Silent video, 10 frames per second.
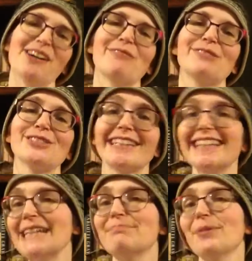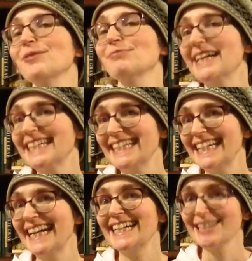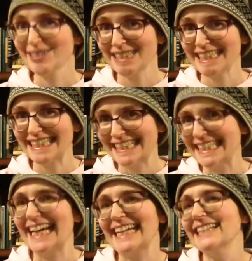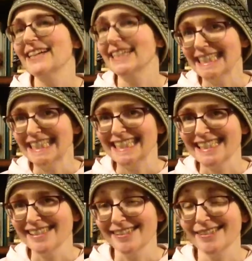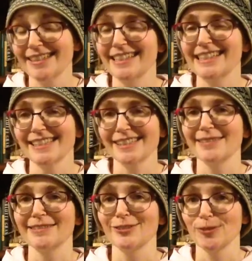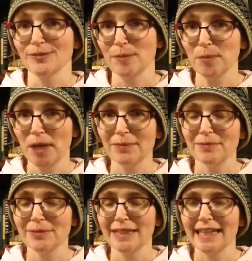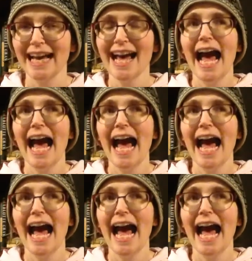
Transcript: which I think both Rainey and I agreed that it is a sort of a problem play.